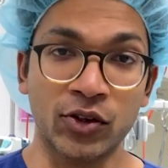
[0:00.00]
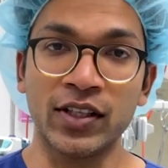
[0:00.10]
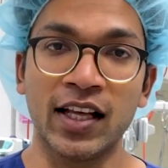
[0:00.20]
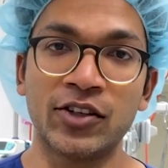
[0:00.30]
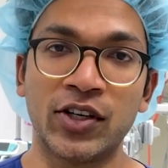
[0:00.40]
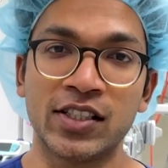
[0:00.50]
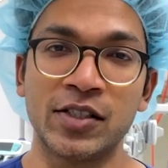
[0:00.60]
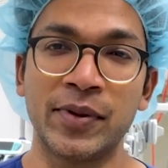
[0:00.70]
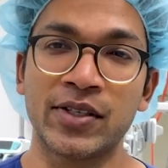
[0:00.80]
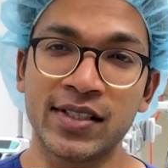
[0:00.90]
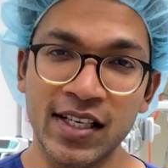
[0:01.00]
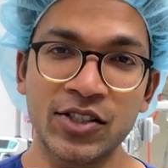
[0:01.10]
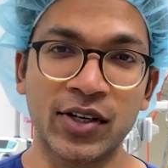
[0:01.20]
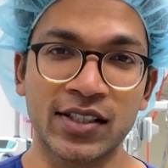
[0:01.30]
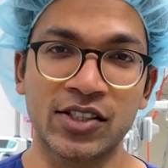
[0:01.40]
all the other drugs is because these
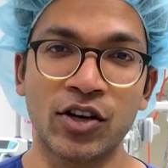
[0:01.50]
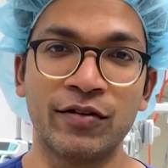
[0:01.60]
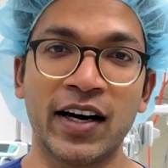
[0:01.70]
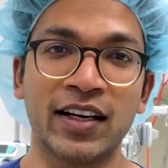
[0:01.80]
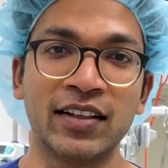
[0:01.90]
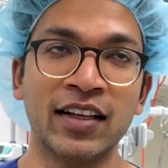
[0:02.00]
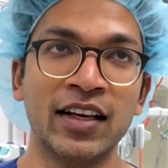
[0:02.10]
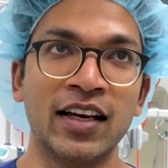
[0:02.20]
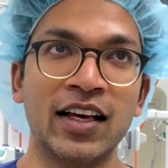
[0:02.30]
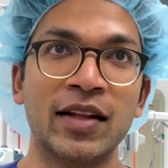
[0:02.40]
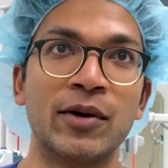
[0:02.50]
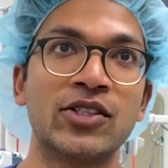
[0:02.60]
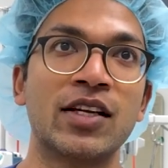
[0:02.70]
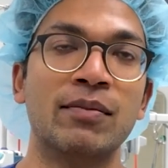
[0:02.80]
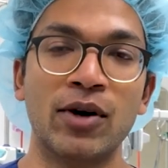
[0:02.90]
drugs are so vital in the
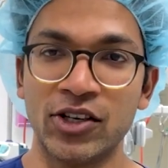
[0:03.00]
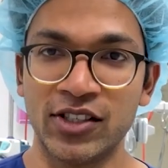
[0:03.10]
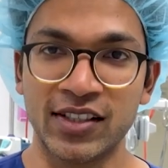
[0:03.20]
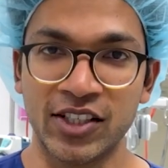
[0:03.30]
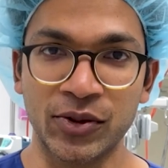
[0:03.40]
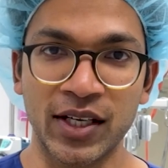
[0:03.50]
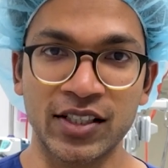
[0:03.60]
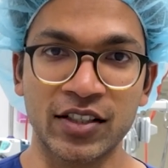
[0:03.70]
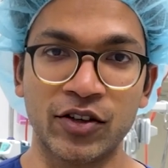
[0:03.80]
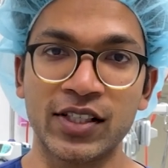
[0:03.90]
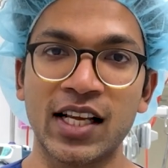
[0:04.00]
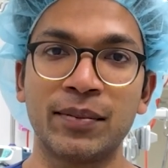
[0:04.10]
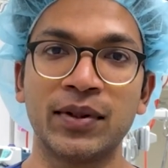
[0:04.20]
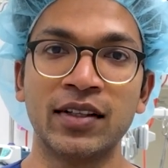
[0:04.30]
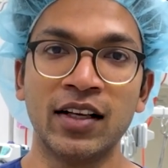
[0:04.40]
most emergent situations. For
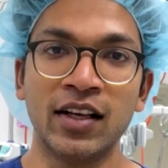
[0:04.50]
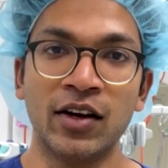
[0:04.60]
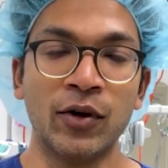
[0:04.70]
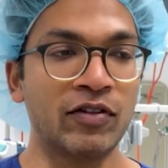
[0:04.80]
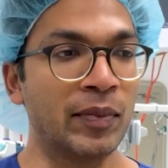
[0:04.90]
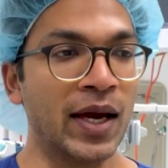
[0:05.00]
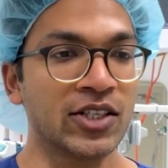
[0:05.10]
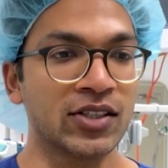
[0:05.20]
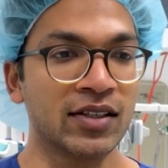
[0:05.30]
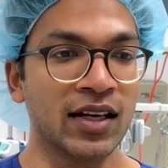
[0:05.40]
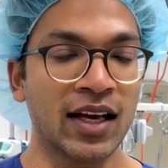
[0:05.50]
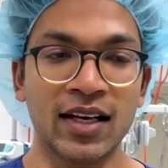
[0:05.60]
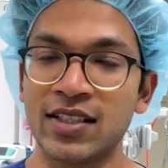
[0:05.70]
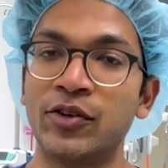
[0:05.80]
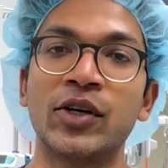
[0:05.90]
example, if a patient
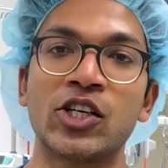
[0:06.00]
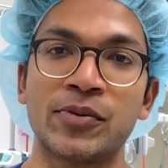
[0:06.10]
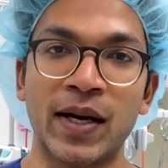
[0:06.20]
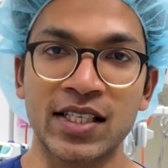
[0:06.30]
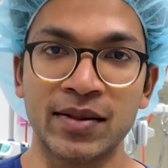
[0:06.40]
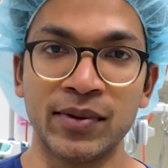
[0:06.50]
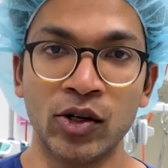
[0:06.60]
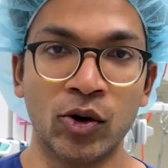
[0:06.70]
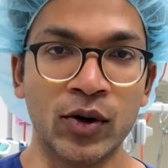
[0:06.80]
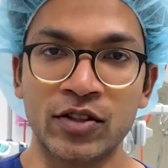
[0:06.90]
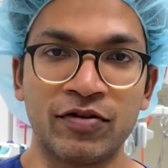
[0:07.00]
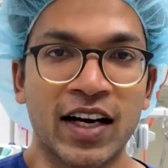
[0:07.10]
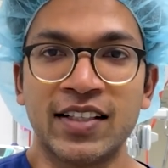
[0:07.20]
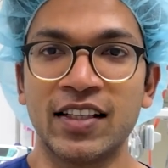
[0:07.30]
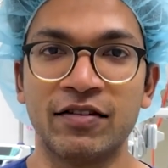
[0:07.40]
has laryngospasm or is
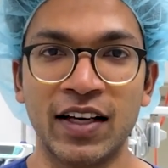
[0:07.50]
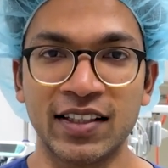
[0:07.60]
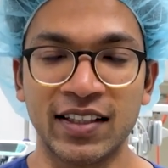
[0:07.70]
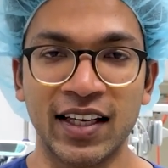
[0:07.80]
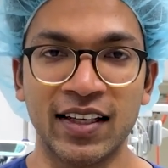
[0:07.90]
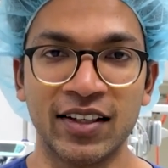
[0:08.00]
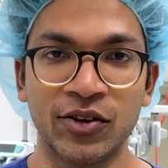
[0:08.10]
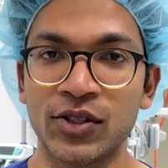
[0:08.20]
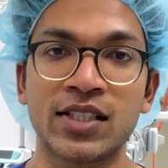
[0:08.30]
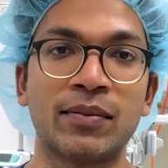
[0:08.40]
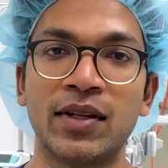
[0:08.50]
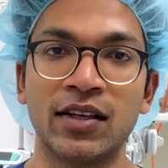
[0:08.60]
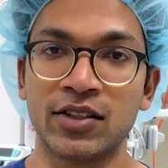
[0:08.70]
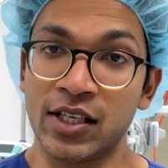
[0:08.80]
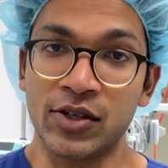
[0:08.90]
fighting the ventilator or something
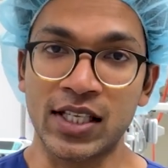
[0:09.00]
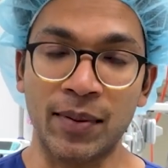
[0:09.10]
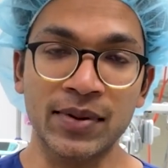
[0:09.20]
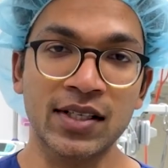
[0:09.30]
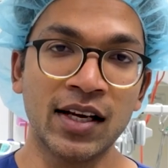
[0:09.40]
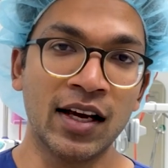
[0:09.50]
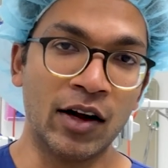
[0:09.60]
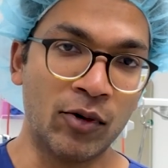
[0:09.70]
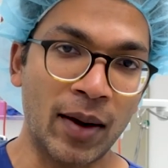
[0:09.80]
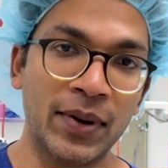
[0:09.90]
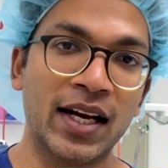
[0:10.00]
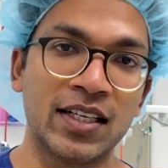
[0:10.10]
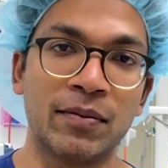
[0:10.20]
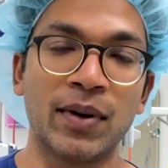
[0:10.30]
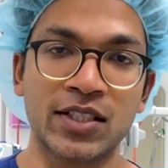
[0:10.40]
serious happens, a rapid
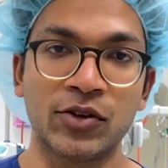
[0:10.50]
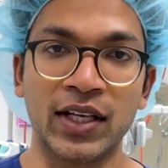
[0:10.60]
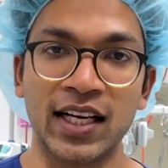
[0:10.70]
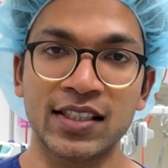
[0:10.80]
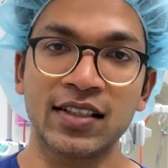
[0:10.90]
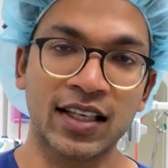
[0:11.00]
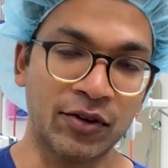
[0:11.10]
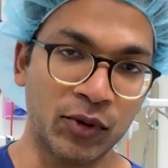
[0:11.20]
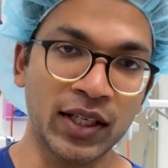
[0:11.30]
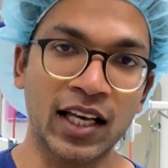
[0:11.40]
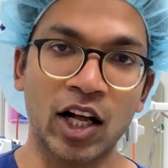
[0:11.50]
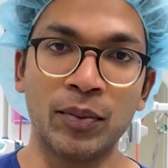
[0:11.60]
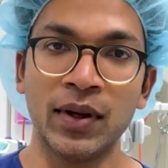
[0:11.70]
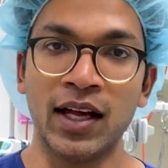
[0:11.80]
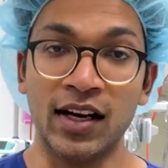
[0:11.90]
acting muscle relaxant can really
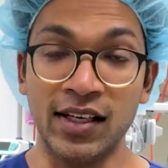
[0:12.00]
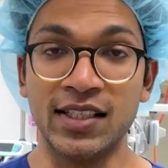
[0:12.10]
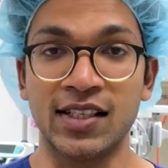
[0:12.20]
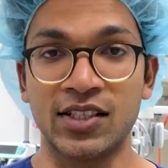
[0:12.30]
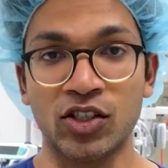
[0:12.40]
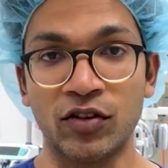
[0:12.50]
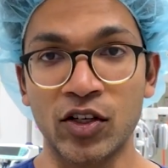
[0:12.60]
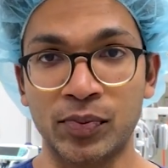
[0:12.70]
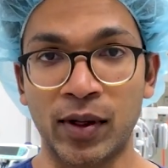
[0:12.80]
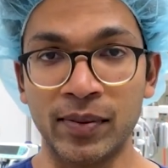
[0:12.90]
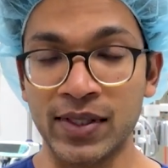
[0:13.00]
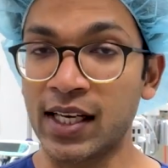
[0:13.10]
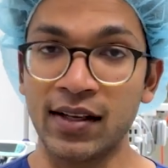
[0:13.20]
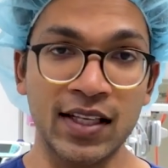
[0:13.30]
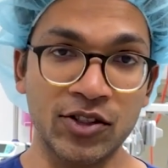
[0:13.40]
help an anesthetist solve those problems.
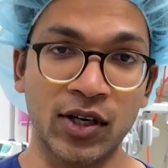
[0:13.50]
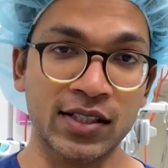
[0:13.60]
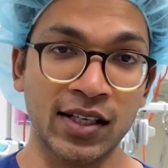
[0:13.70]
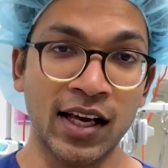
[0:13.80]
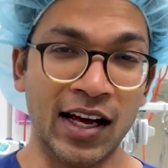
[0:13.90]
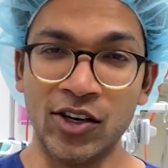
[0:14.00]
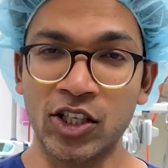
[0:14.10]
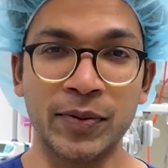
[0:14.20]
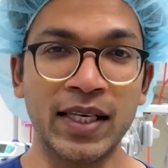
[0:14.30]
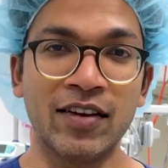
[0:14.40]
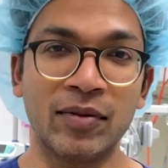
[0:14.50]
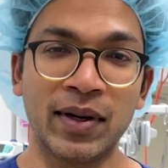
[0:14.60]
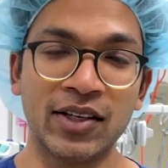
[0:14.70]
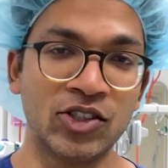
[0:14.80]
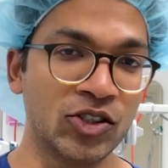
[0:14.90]
Again, these drugs are not to be given by
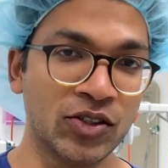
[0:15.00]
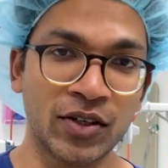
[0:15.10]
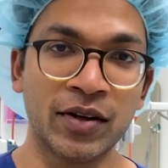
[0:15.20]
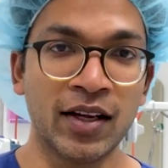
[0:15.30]
a junior